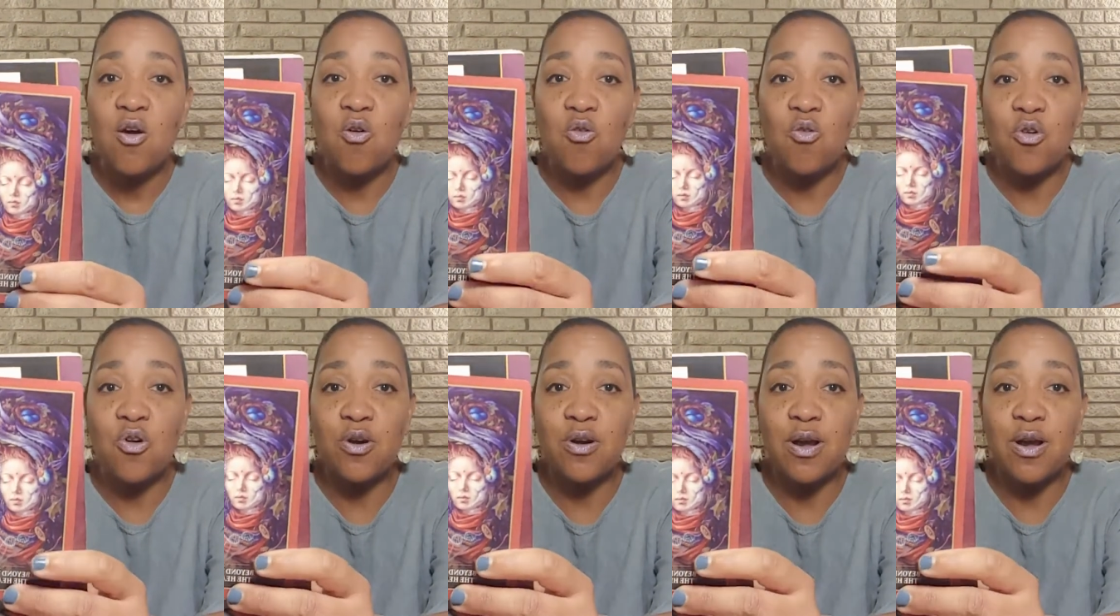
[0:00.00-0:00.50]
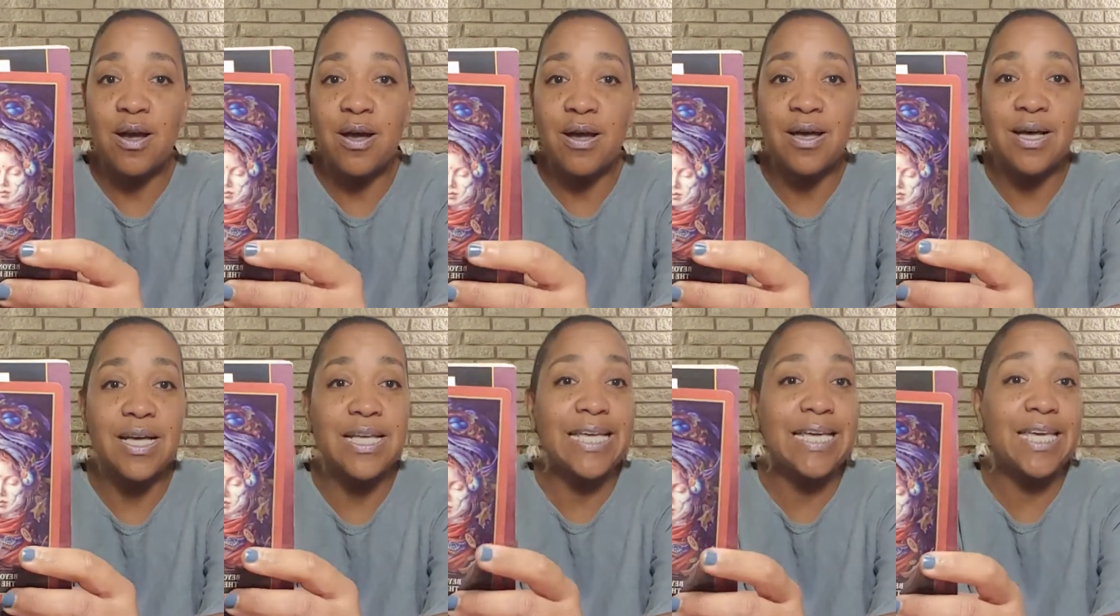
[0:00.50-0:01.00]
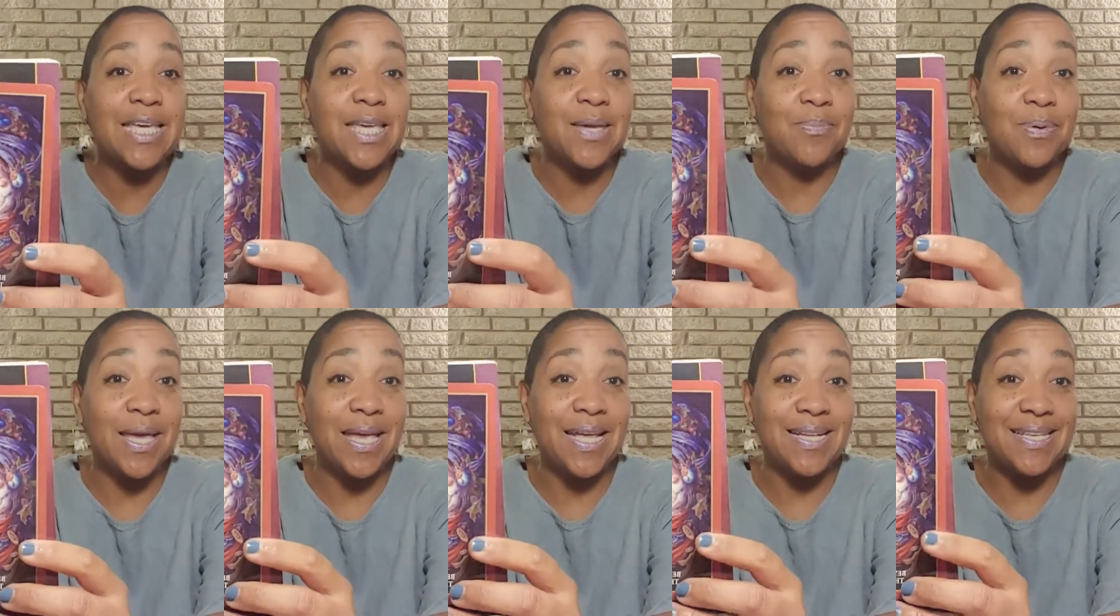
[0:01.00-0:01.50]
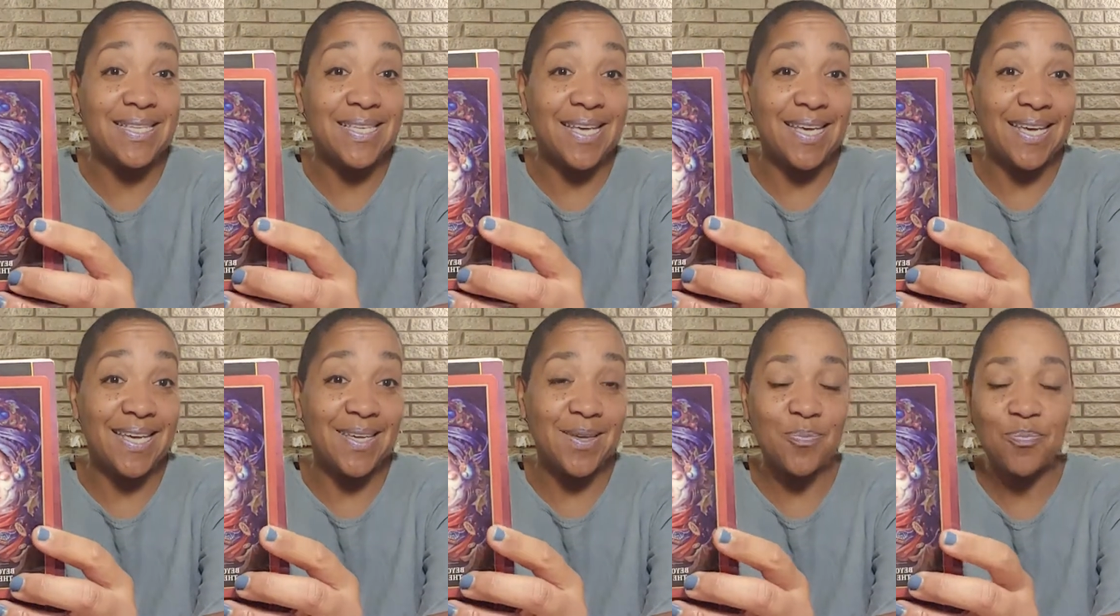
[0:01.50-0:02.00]
or uh,
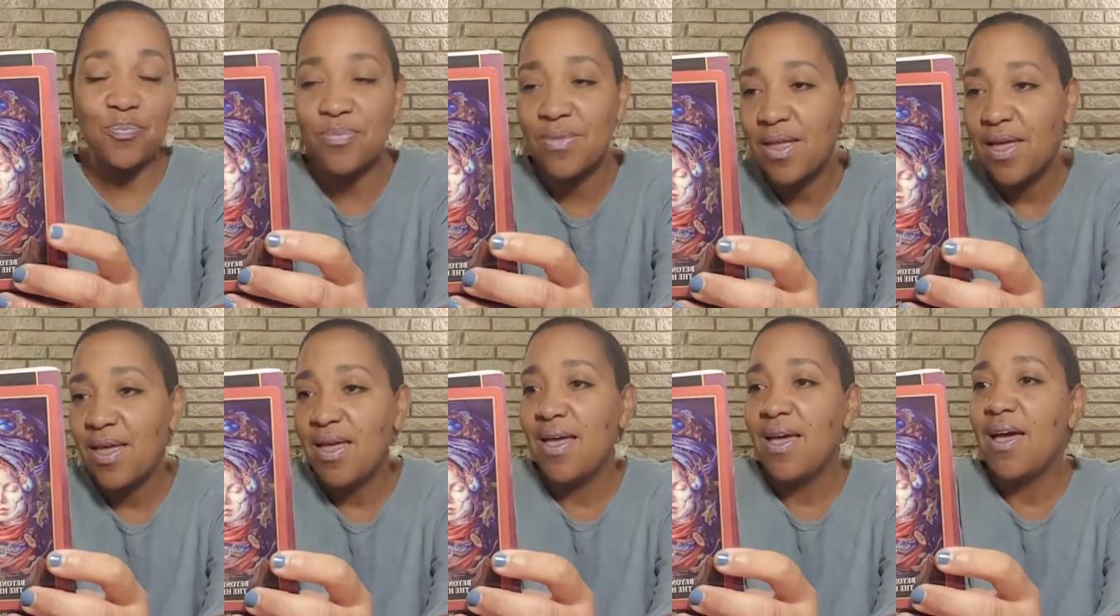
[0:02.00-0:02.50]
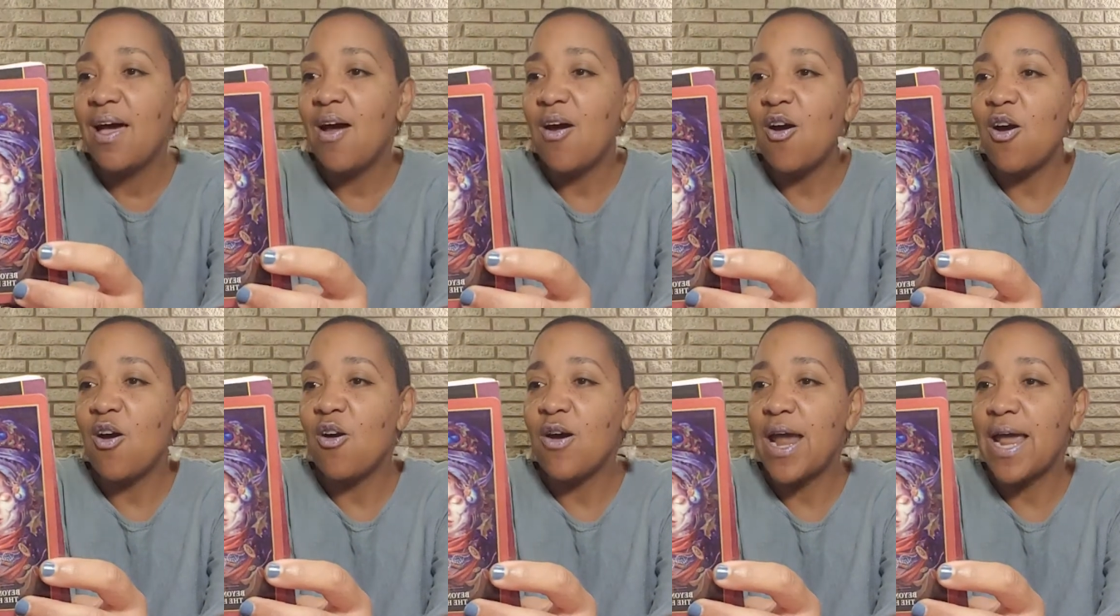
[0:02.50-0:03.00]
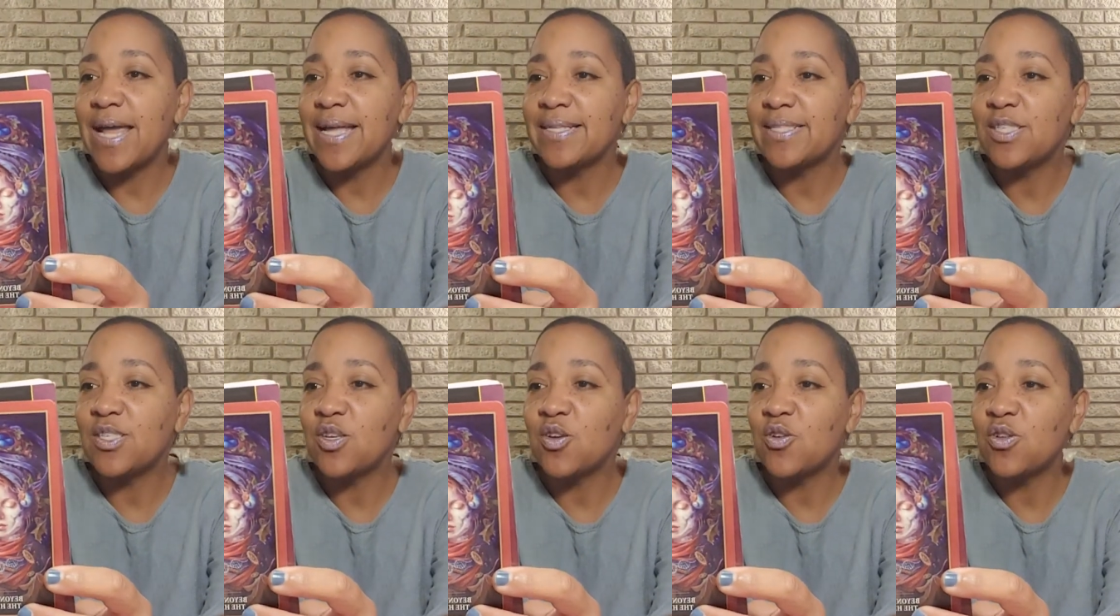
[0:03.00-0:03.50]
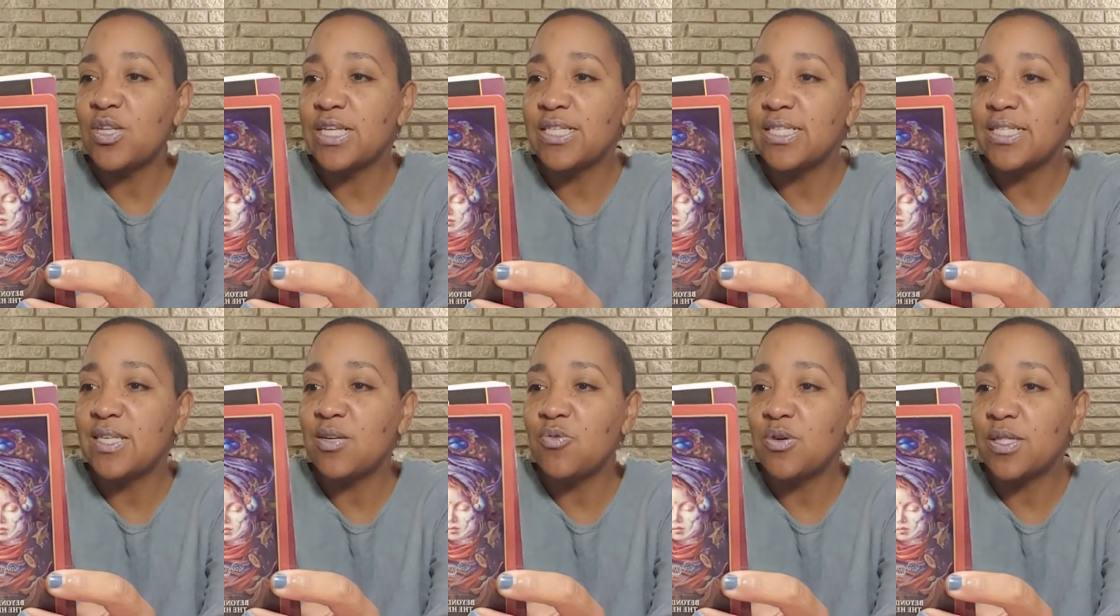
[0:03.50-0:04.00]
incubating. All right, so let's see